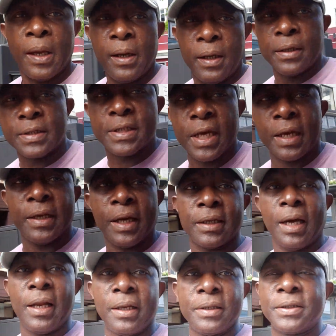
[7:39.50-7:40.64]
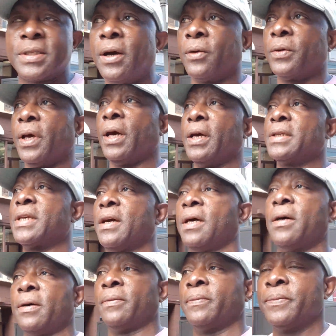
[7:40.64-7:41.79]
It is said that Allentown has
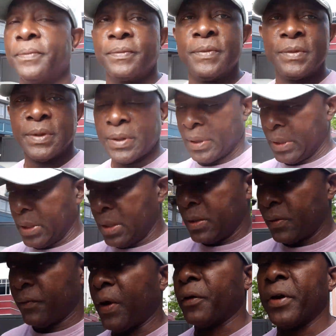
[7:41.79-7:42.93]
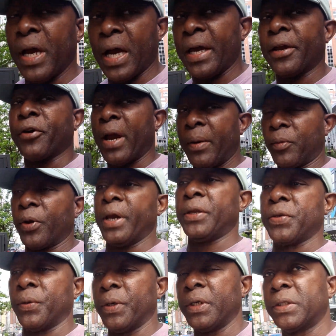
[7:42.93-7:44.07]
a very high crime rate
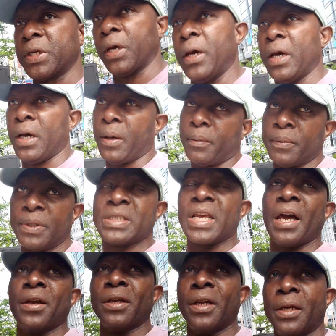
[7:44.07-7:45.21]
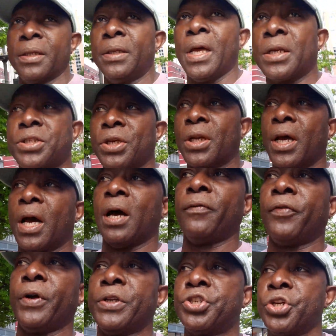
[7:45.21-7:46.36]
to inter, um, it's higher than the national
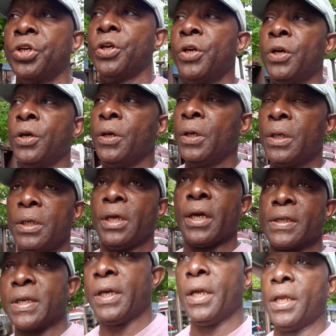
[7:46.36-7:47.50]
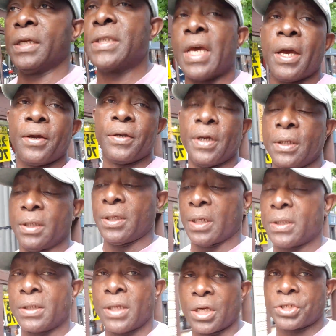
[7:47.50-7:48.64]
average. Yes, it is higher than the na
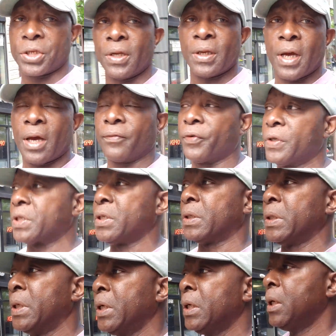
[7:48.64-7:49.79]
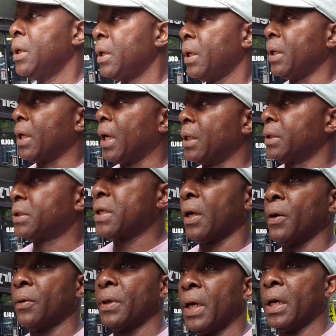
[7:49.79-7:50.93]
national average in, in
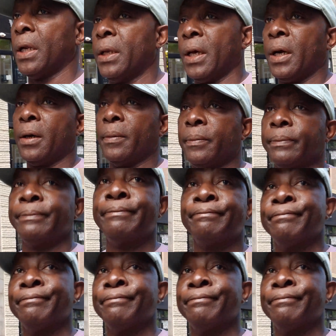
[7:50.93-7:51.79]
Allentown. And um,